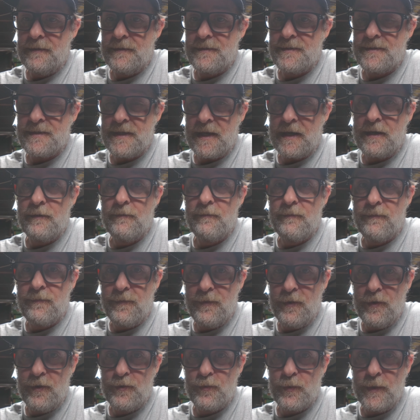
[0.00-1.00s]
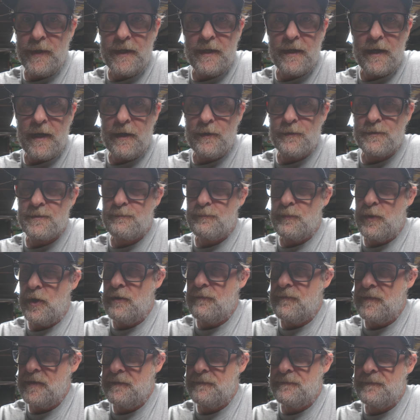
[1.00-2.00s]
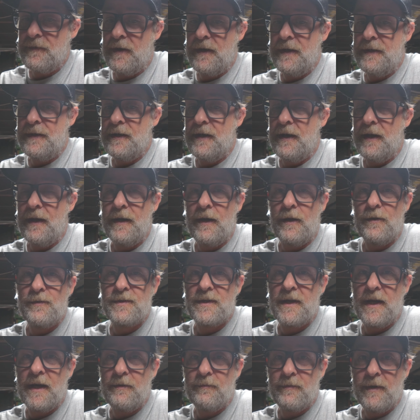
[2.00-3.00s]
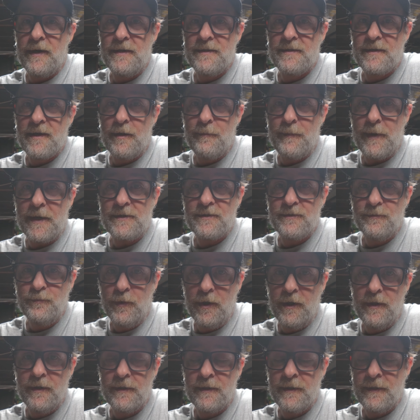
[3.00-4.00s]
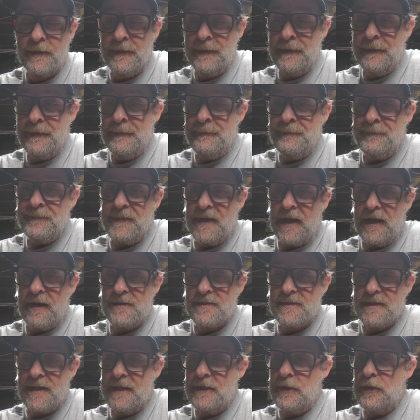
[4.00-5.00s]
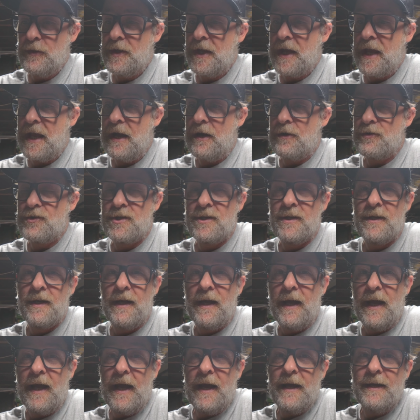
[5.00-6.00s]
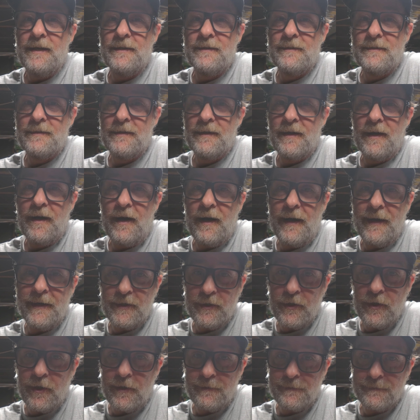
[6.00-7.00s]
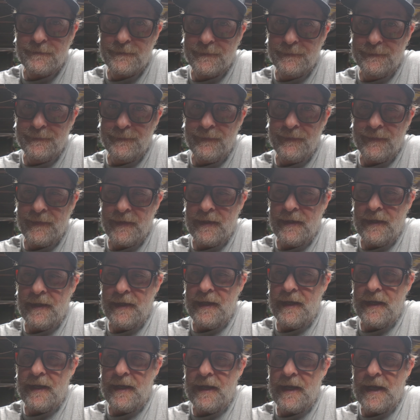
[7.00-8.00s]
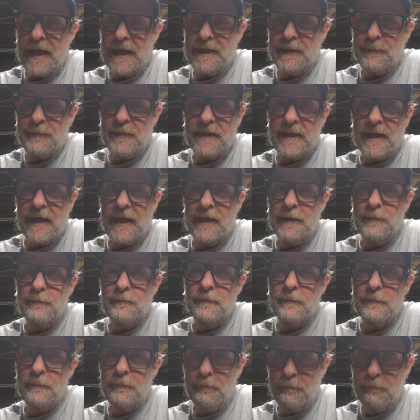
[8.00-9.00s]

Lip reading: Second and third week, I was perfectly fine, and I was getting ready to go back to work. I was laying on the couch and I coughed, and it became